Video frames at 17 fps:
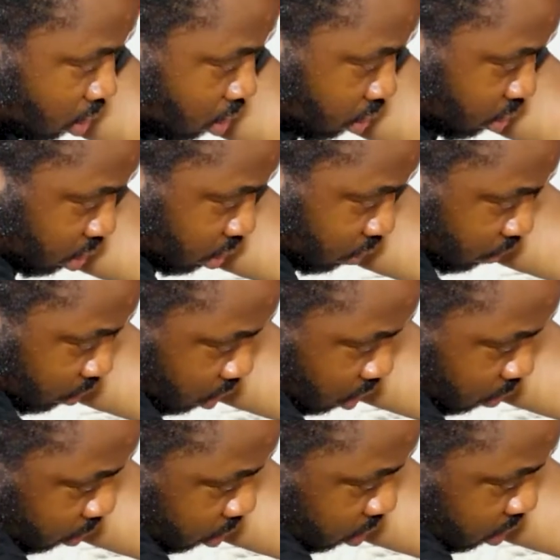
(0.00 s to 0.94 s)
All right, and
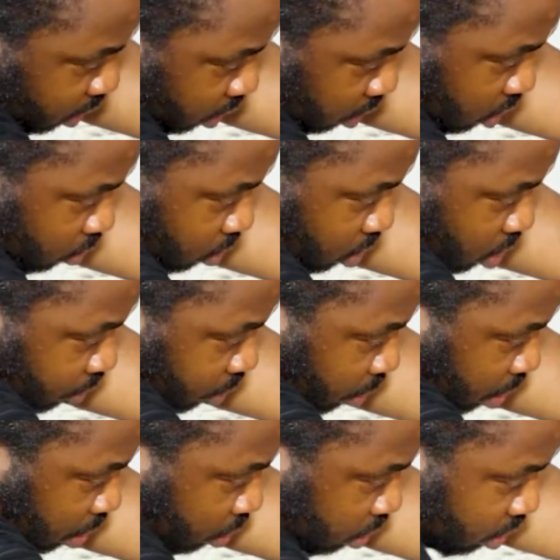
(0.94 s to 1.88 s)
then we're gonna take this one off. We're
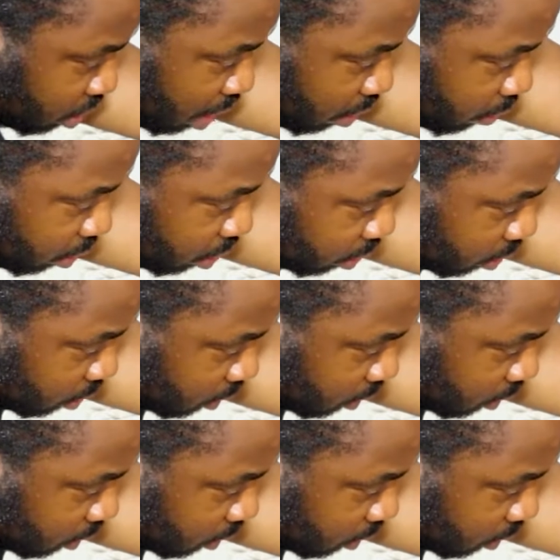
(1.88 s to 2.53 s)
gonna loosen that one.